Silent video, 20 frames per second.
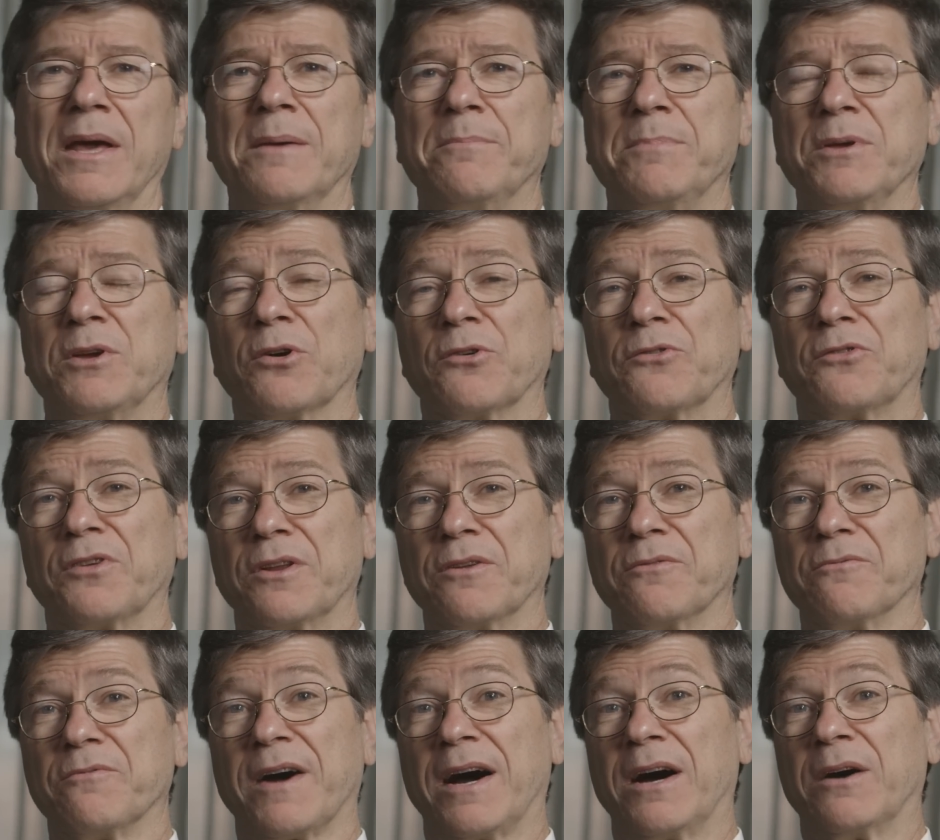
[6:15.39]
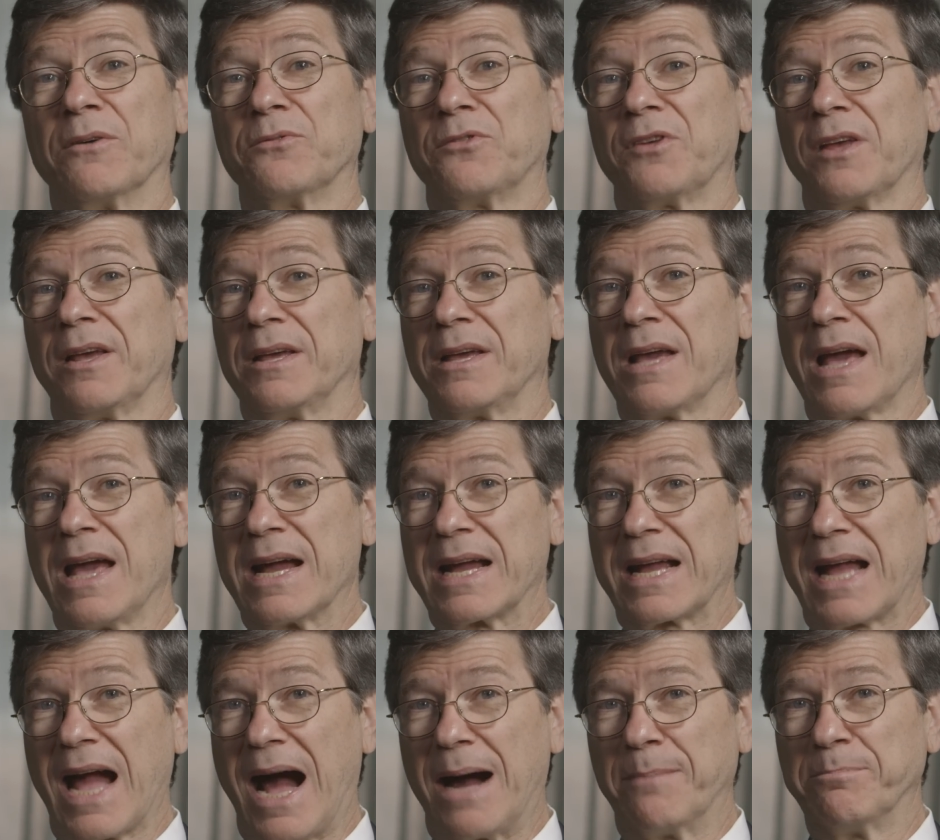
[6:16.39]
because it involves a
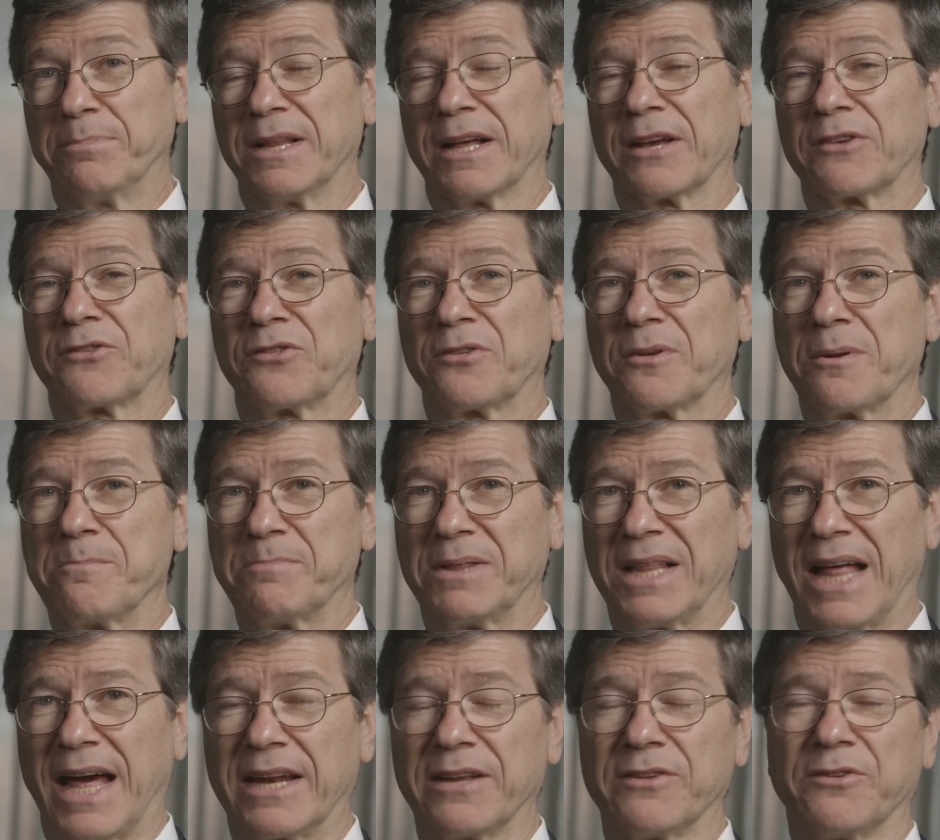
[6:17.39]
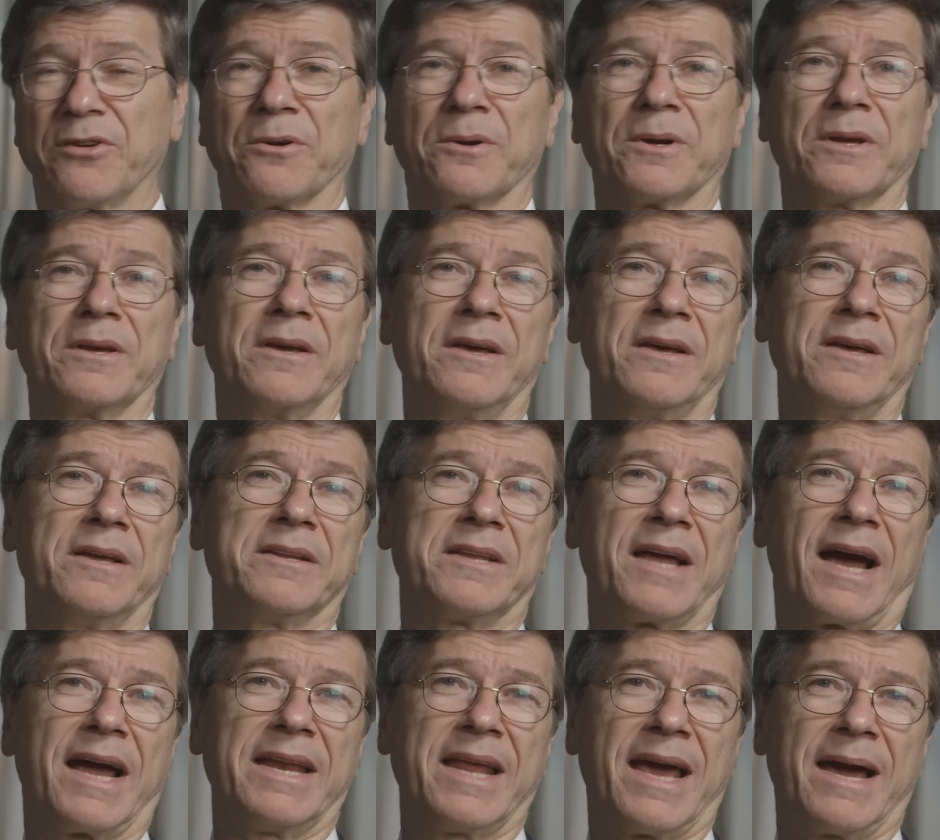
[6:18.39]
complex planetary
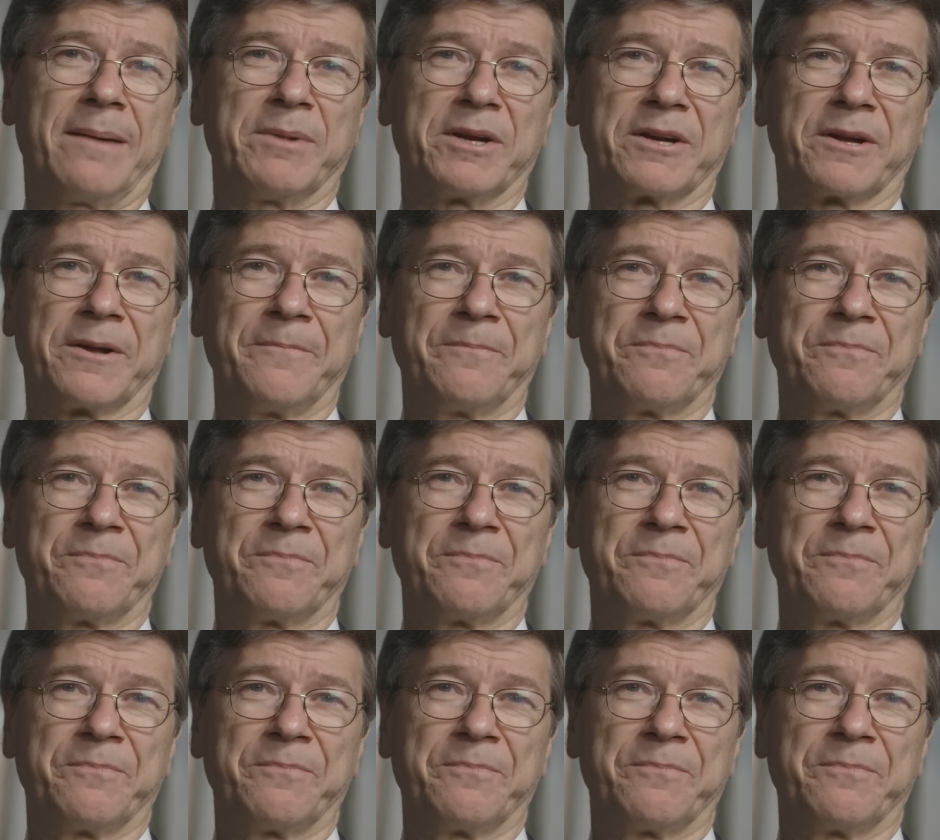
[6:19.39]
dynamic.